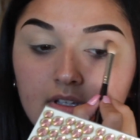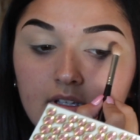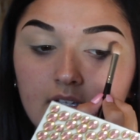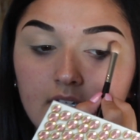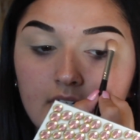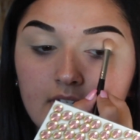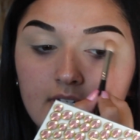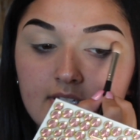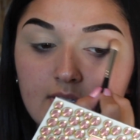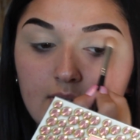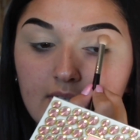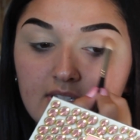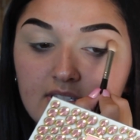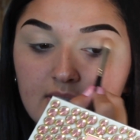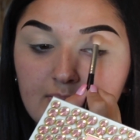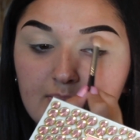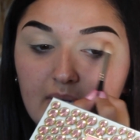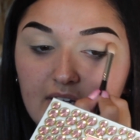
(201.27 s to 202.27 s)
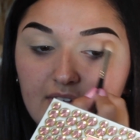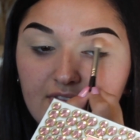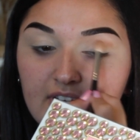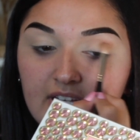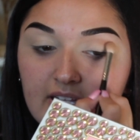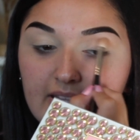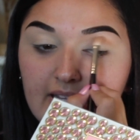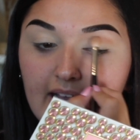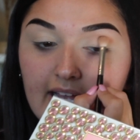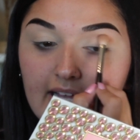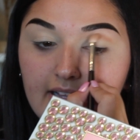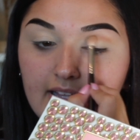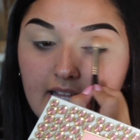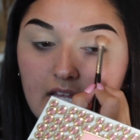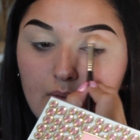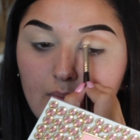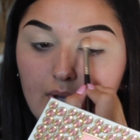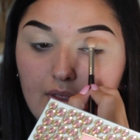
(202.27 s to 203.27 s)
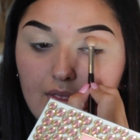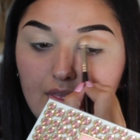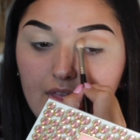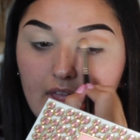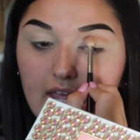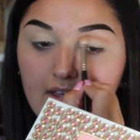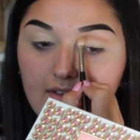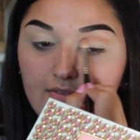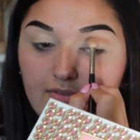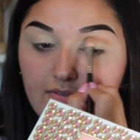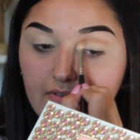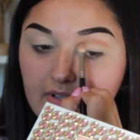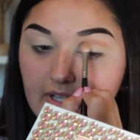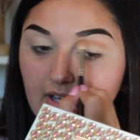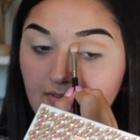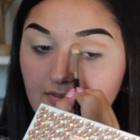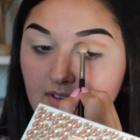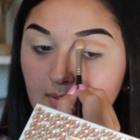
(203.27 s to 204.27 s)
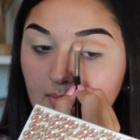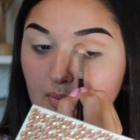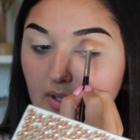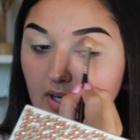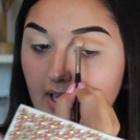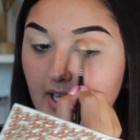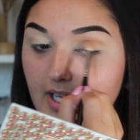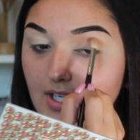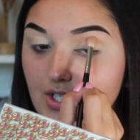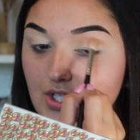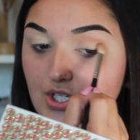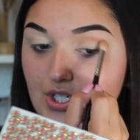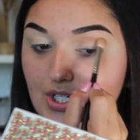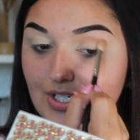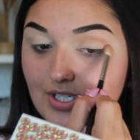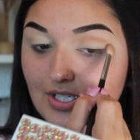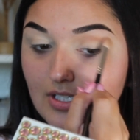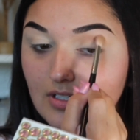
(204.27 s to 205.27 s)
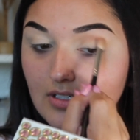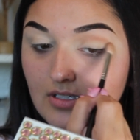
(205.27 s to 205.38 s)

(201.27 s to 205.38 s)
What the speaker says: You're just going to buff it lightly with a fluffy brush